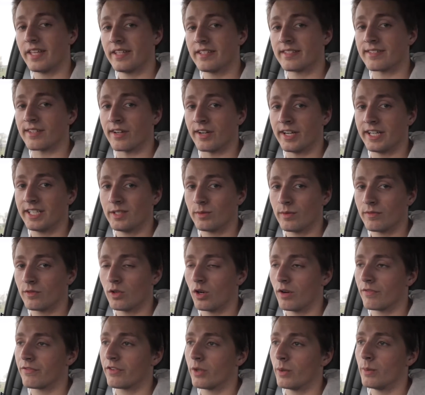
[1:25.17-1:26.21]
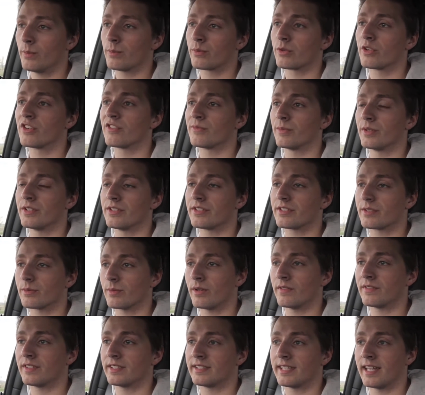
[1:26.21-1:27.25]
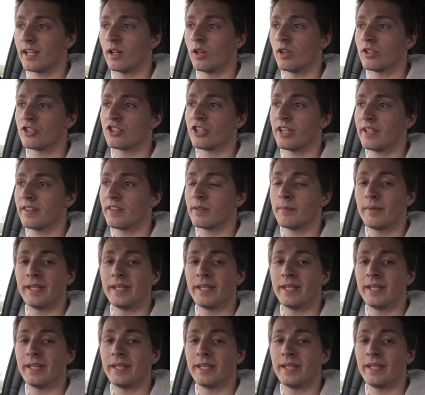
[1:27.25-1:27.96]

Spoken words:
inside, we've got a few improvements with the technology, the